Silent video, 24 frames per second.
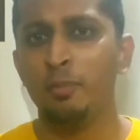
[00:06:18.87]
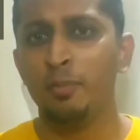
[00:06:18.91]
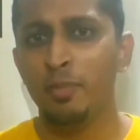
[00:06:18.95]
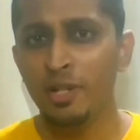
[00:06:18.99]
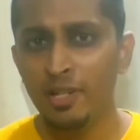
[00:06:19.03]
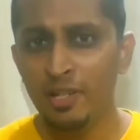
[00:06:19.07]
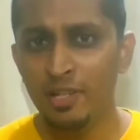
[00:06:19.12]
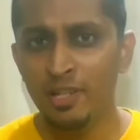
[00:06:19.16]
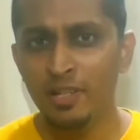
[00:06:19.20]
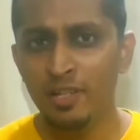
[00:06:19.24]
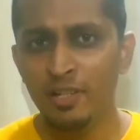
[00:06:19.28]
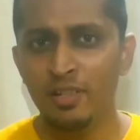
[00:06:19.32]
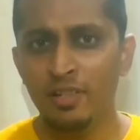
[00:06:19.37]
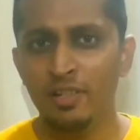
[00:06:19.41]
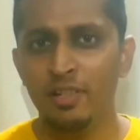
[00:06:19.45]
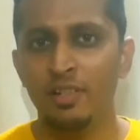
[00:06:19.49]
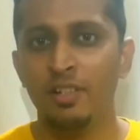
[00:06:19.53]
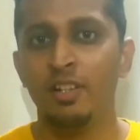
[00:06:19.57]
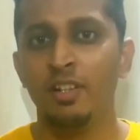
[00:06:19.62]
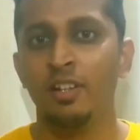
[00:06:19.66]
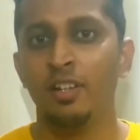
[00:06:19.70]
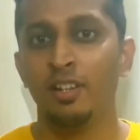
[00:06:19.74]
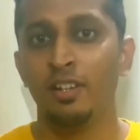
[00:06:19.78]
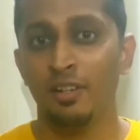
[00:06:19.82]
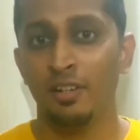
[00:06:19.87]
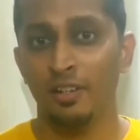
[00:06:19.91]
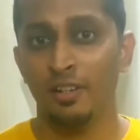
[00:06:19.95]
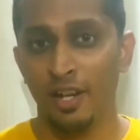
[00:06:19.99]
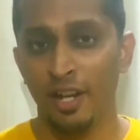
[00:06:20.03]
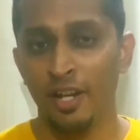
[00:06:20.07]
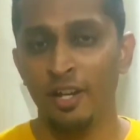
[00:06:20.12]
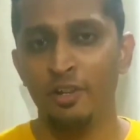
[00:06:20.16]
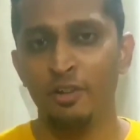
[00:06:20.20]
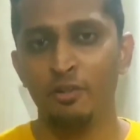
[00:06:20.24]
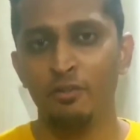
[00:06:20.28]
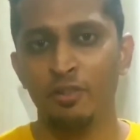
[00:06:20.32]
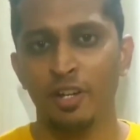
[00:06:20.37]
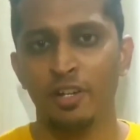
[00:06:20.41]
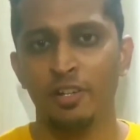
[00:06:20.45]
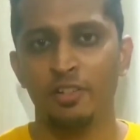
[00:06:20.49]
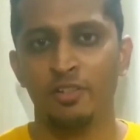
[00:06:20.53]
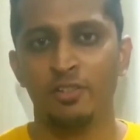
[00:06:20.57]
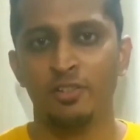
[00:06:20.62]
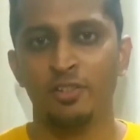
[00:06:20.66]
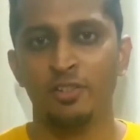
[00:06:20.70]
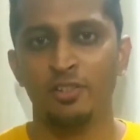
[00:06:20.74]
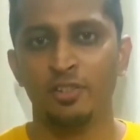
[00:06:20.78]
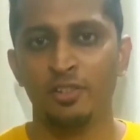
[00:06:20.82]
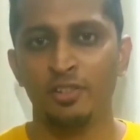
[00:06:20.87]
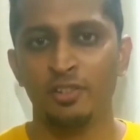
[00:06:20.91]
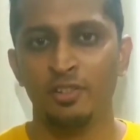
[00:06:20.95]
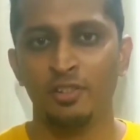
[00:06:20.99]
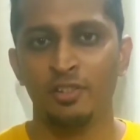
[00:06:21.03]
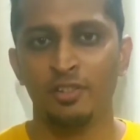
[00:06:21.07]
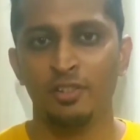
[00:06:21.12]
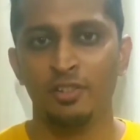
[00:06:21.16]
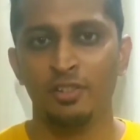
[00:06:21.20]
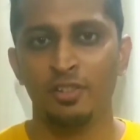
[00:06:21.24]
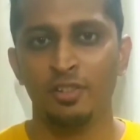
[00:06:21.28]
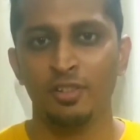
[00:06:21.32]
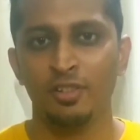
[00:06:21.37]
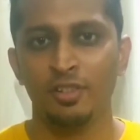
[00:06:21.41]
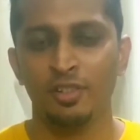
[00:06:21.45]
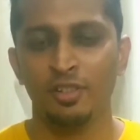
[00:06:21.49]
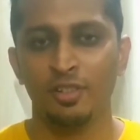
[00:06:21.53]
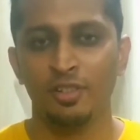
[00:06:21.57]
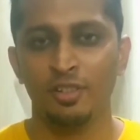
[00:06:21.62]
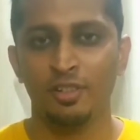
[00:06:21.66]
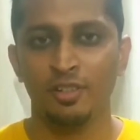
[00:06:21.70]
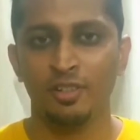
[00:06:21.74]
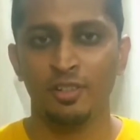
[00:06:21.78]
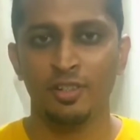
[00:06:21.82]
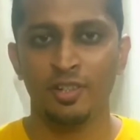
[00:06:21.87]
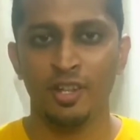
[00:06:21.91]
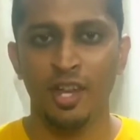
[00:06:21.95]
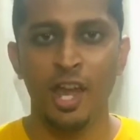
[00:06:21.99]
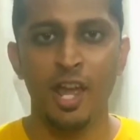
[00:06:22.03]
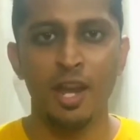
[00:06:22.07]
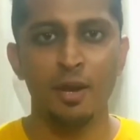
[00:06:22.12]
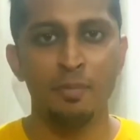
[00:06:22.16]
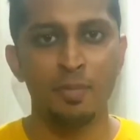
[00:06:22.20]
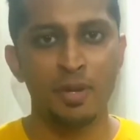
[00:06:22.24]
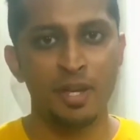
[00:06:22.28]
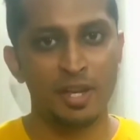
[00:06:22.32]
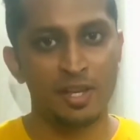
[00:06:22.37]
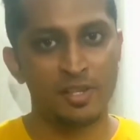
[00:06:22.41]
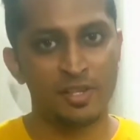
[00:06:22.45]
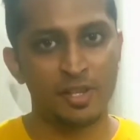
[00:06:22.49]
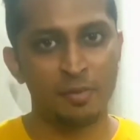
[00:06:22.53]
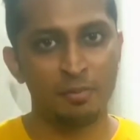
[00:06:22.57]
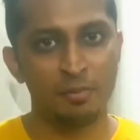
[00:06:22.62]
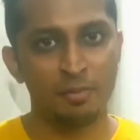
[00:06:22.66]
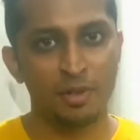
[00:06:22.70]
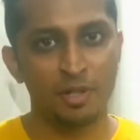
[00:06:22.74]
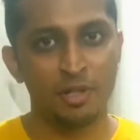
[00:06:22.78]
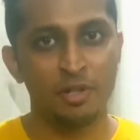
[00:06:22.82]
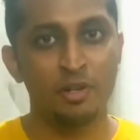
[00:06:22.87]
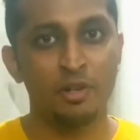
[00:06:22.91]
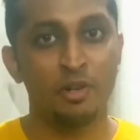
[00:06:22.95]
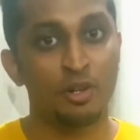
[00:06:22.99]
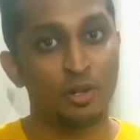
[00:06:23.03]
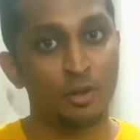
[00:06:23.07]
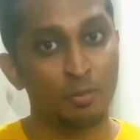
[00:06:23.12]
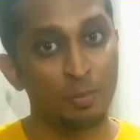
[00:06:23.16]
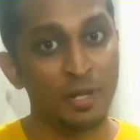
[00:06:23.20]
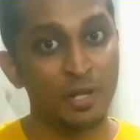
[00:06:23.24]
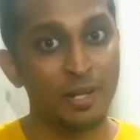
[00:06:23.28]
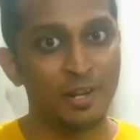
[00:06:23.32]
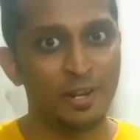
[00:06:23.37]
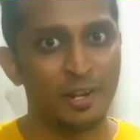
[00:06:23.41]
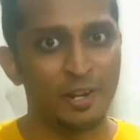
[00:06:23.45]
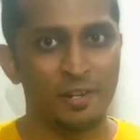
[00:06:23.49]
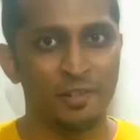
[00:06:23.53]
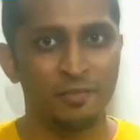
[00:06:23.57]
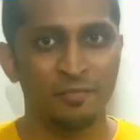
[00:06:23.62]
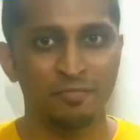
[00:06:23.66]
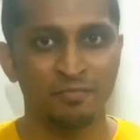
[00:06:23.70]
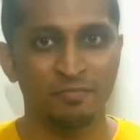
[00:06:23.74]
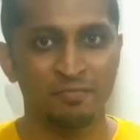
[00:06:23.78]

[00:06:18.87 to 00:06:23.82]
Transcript: million rhinoviruses can be assembled on a pinhead.